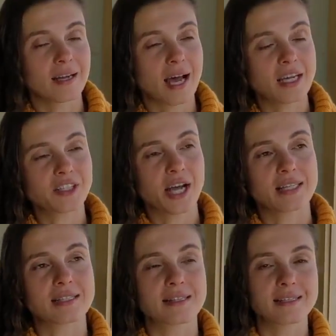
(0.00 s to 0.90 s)
actually
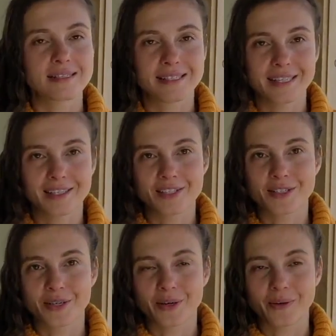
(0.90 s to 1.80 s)
has thin skin,
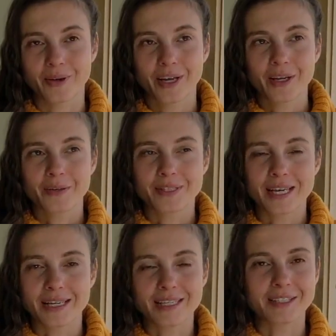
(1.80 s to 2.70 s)
so you
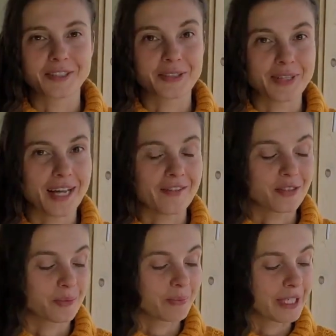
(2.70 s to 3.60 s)
technically don't have
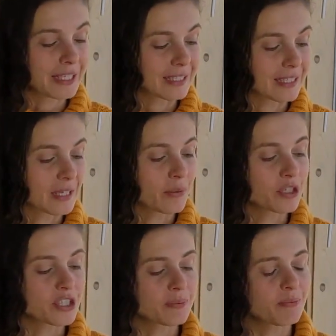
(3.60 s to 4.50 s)
to peel it,
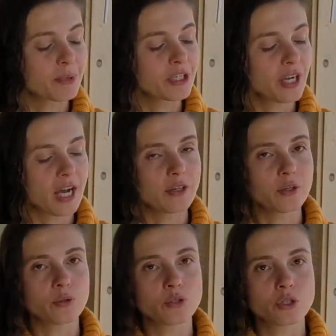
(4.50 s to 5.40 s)
which is pretty
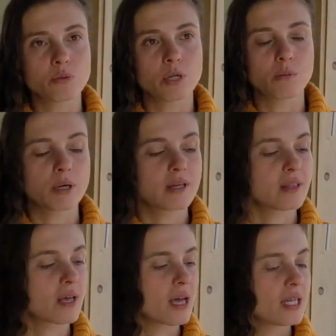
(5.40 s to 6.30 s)
unusual with
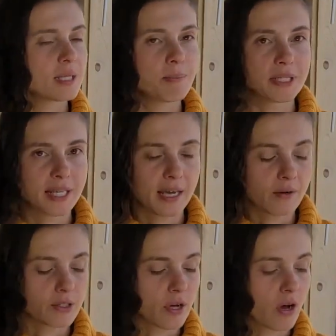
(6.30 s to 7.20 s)
the
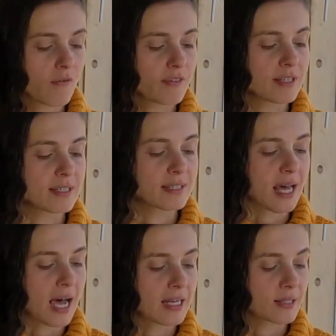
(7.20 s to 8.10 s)
potatoes of this
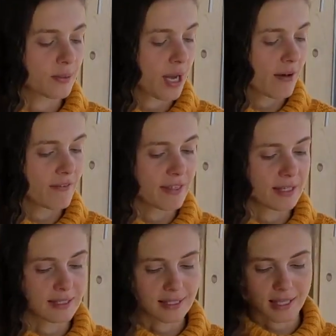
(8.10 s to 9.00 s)
size to have
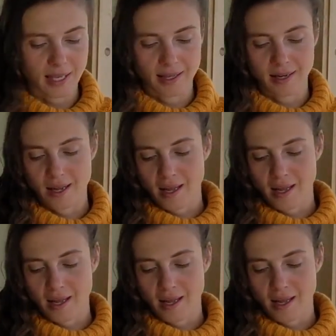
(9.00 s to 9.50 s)
thin skin.